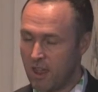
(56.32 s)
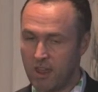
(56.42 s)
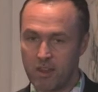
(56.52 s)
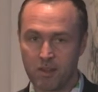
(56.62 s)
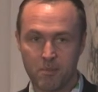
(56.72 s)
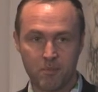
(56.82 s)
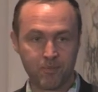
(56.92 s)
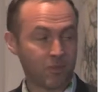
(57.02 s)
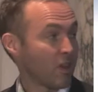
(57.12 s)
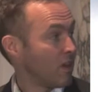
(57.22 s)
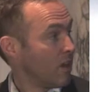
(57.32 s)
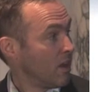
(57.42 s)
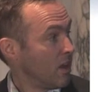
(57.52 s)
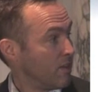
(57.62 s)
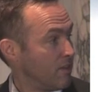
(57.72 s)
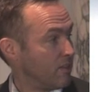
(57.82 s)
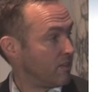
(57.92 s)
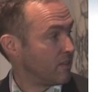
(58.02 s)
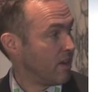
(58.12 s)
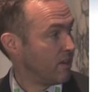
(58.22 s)
This
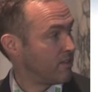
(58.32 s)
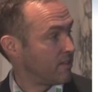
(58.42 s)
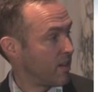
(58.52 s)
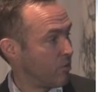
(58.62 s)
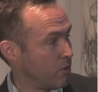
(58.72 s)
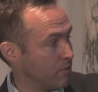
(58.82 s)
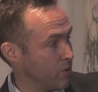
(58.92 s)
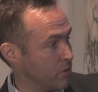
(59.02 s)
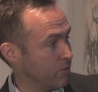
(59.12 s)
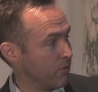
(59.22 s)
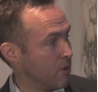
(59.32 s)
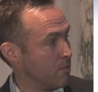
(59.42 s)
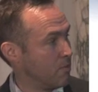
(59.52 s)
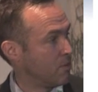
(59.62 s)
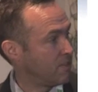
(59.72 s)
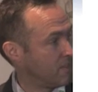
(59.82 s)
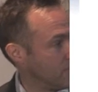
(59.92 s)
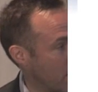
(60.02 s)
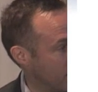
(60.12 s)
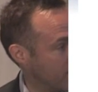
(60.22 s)
is a nice review from
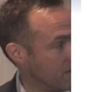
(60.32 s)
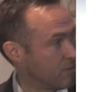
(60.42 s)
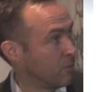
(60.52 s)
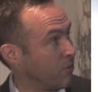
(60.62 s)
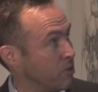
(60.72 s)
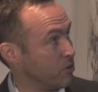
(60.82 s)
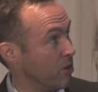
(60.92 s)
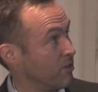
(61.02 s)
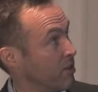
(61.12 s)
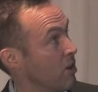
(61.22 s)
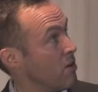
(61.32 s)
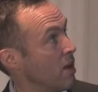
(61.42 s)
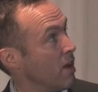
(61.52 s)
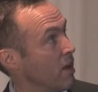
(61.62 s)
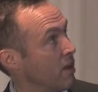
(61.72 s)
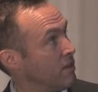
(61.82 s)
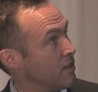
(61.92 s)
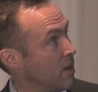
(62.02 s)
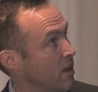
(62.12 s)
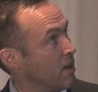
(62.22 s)
Steve Ansell from a few years ago,
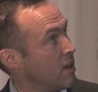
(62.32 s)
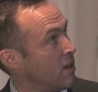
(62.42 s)
and